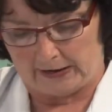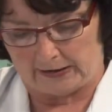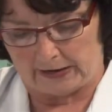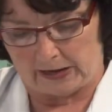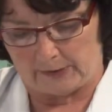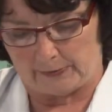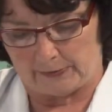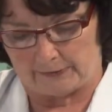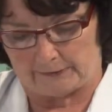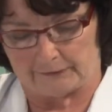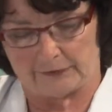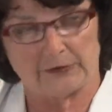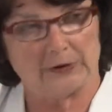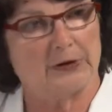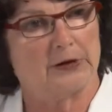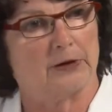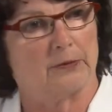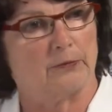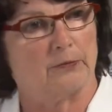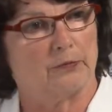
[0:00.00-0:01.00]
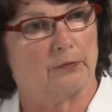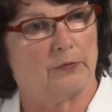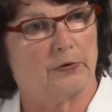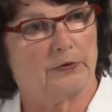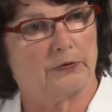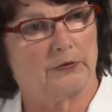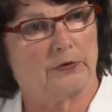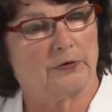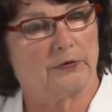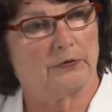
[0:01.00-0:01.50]
And how about for him?
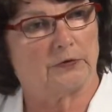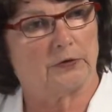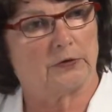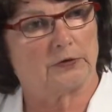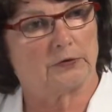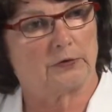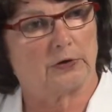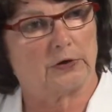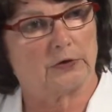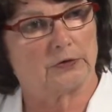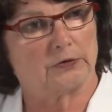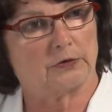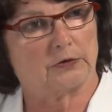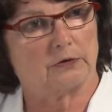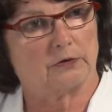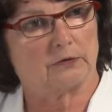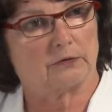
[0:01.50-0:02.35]
What's his situation?